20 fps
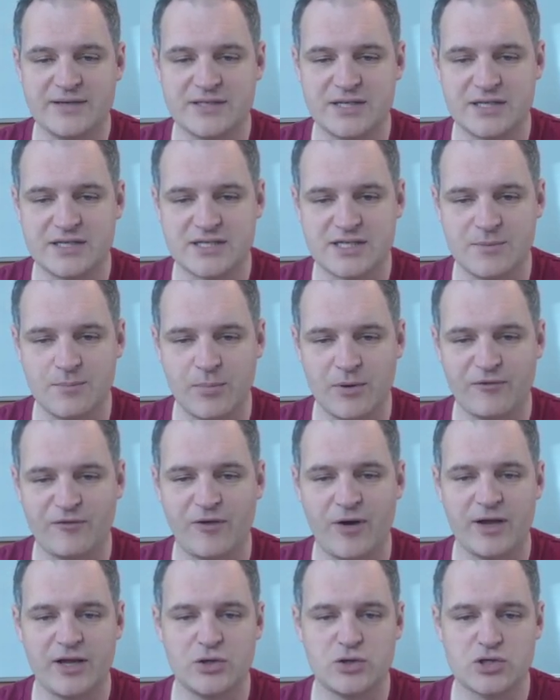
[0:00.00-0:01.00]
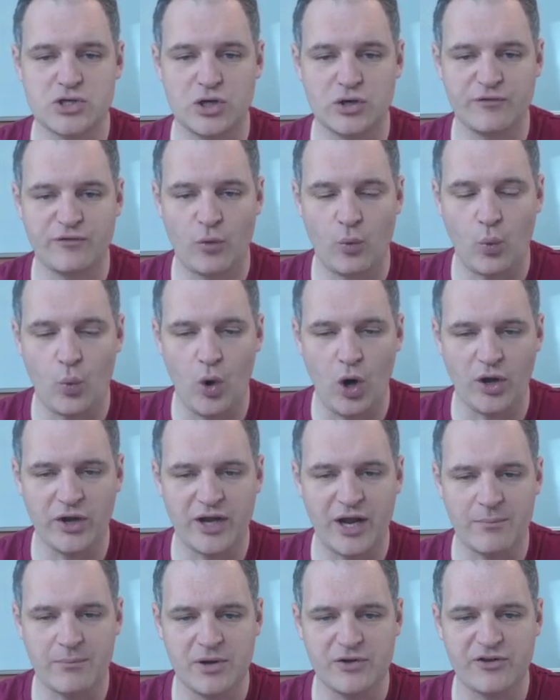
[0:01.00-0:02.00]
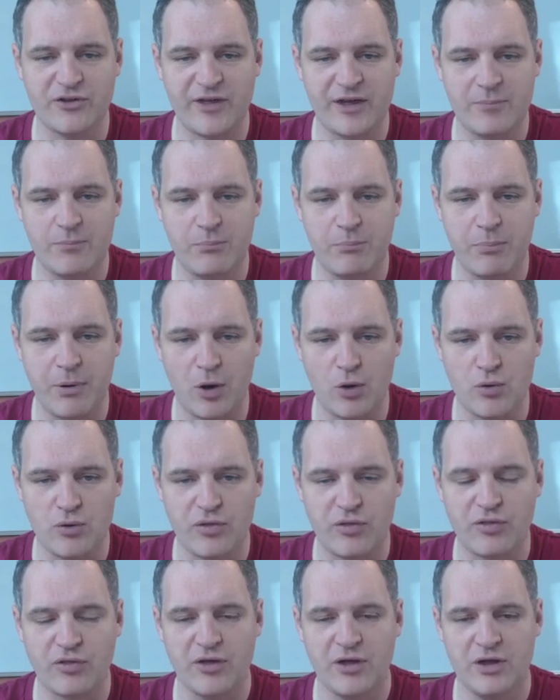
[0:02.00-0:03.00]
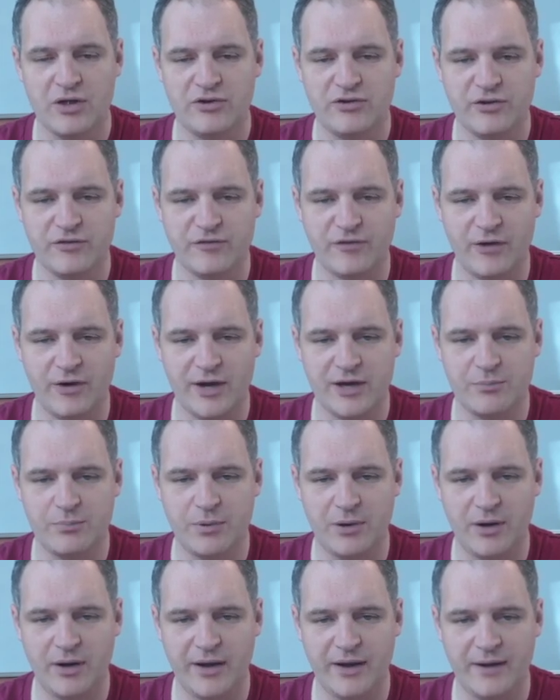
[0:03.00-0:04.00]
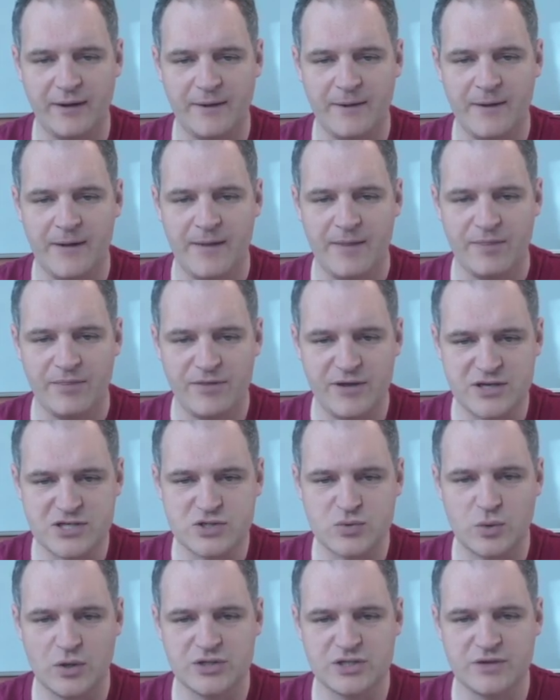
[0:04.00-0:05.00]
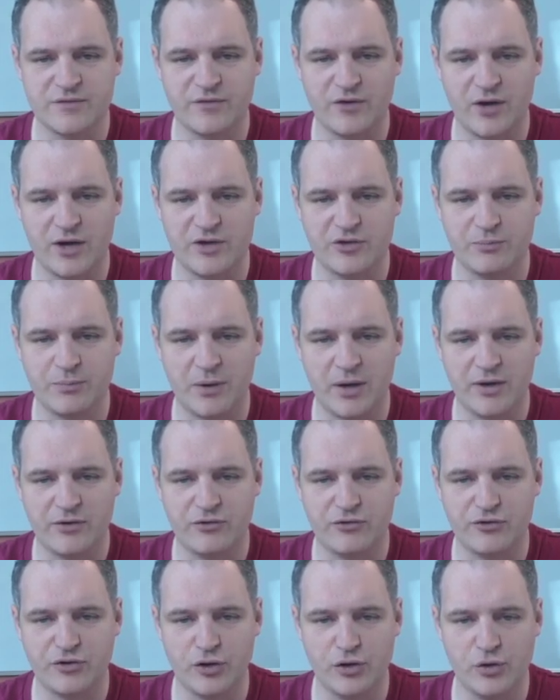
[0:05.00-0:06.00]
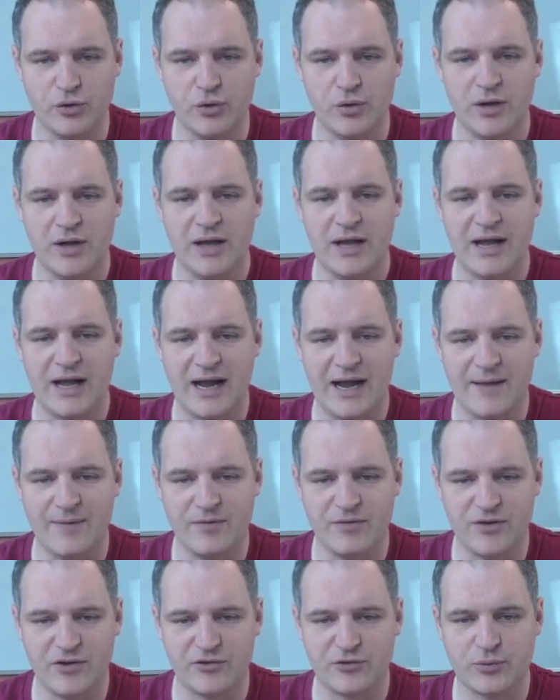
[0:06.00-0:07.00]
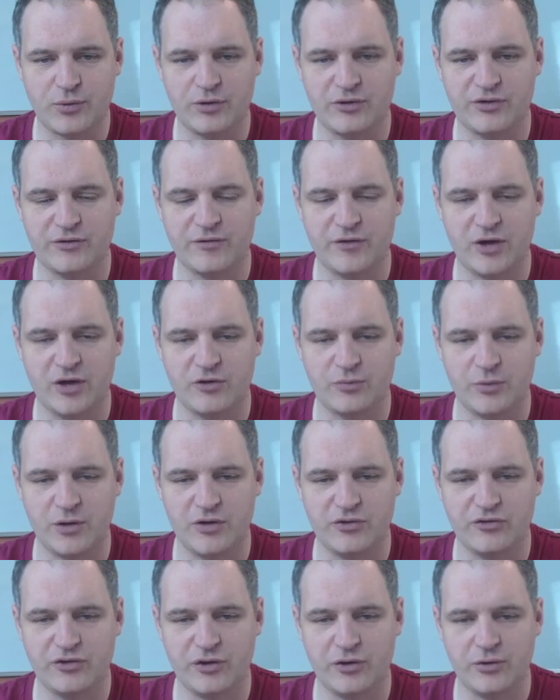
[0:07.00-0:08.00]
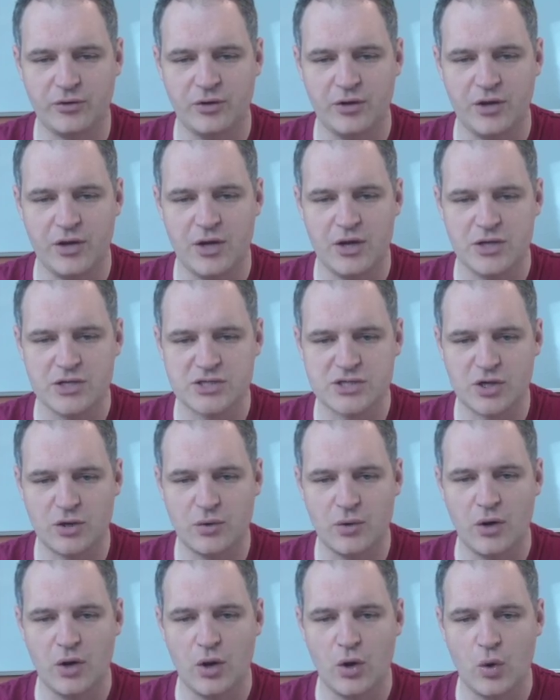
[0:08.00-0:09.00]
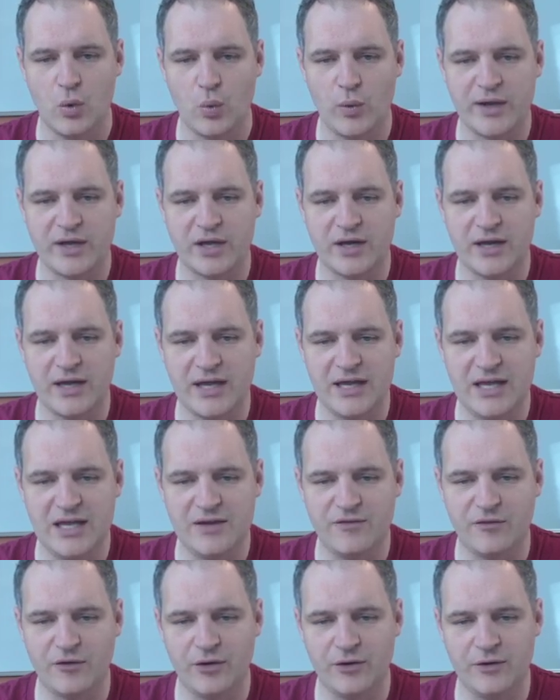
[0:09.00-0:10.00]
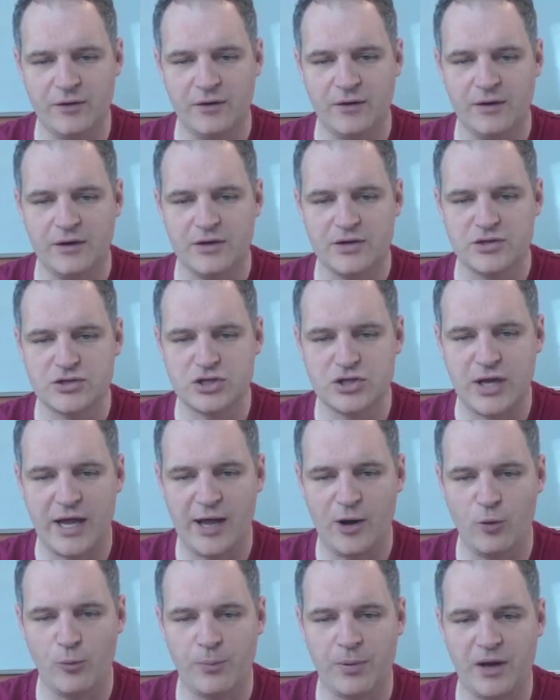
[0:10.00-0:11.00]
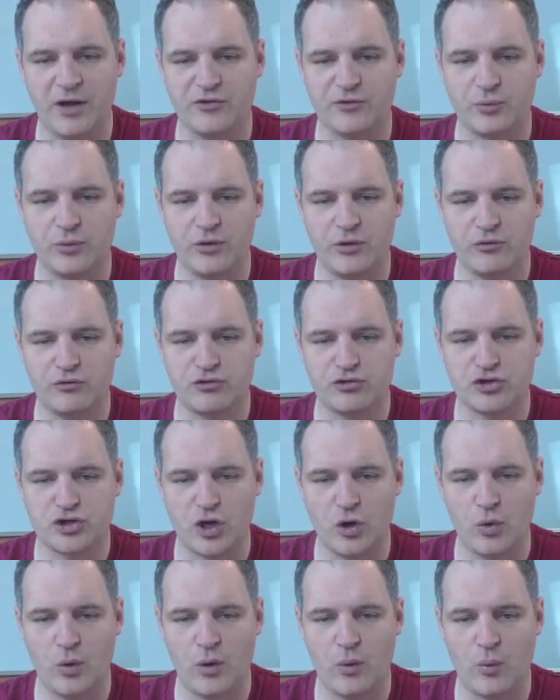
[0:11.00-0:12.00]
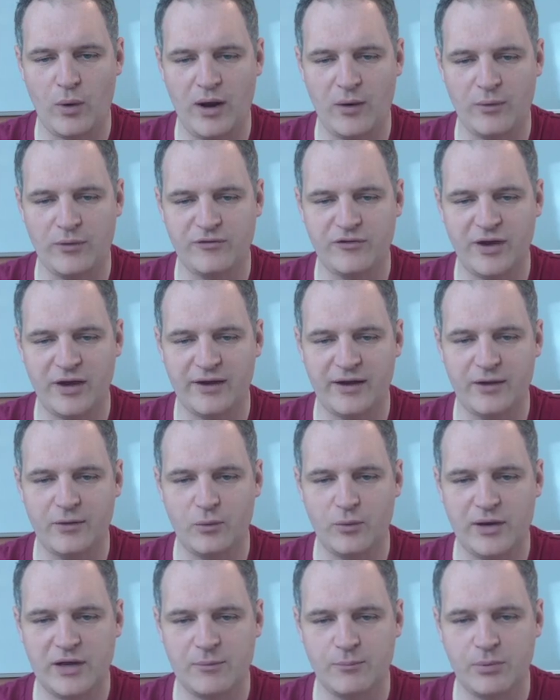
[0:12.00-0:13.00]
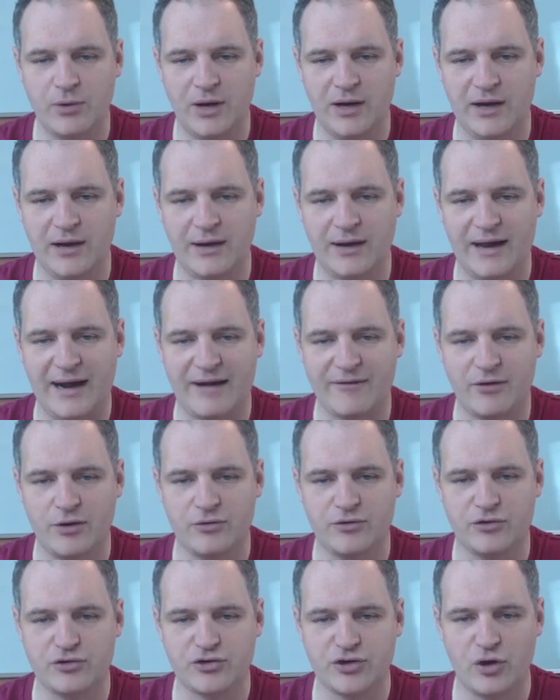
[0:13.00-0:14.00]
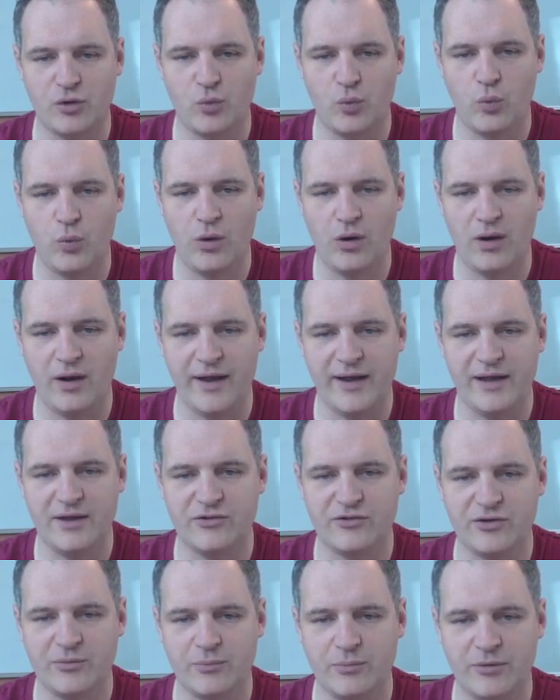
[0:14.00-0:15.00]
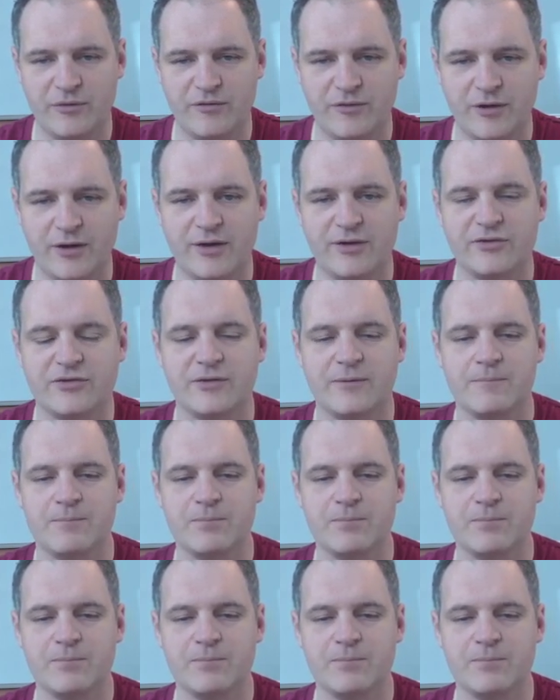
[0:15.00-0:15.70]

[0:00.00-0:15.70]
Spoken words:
Simplifying, you just look for what number do they both divide by. This one divides by 2, and this one divides by 2. So we can even, to help us show where we've done it, we can put a little arrow to show why it simplifies.